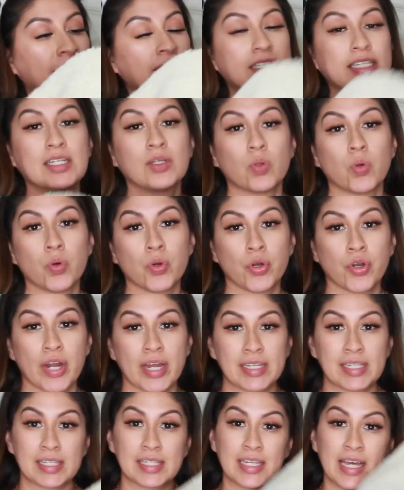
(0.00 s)
I did order
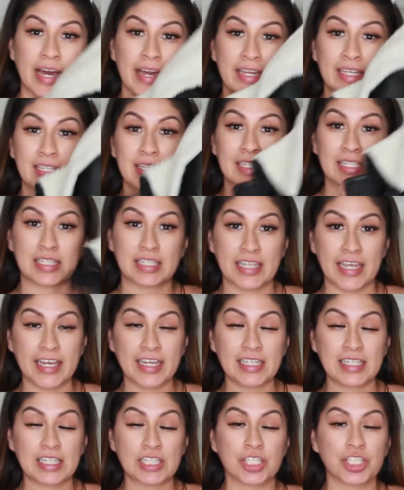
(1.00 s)
a size
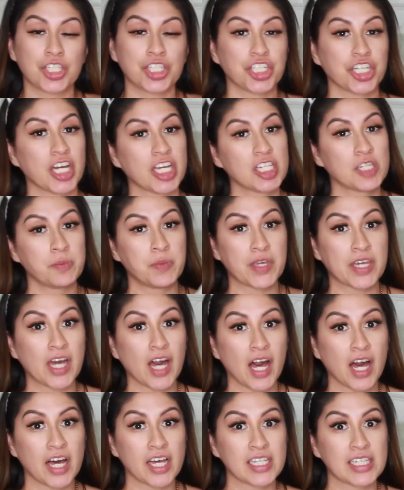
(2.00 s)
6 just
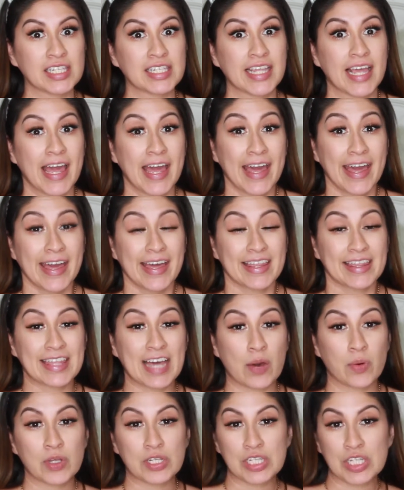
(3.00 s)
because
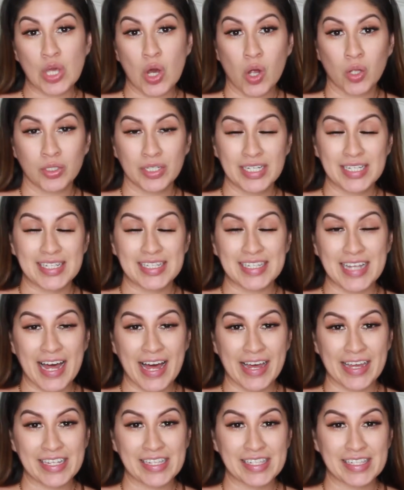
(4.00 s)
that was the only
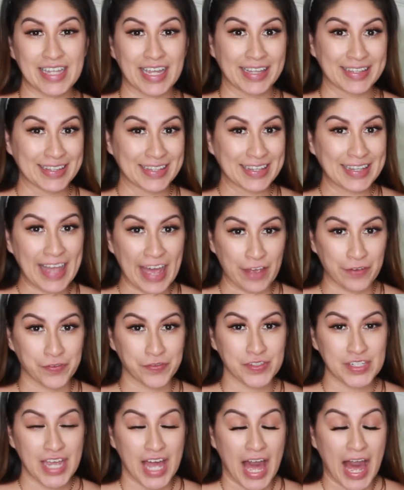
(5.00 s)
size
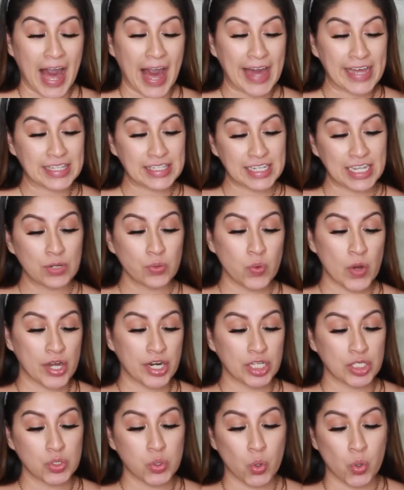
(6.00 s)
left. I did
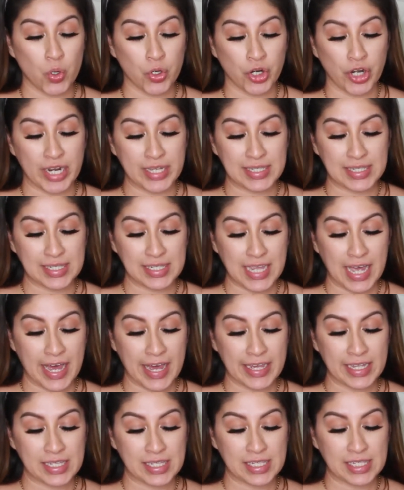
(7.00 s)
wanted to order a
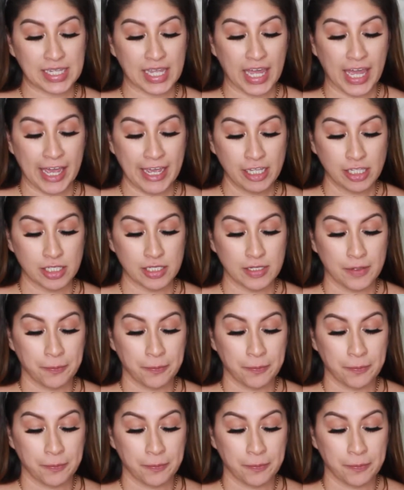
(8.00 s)
size 8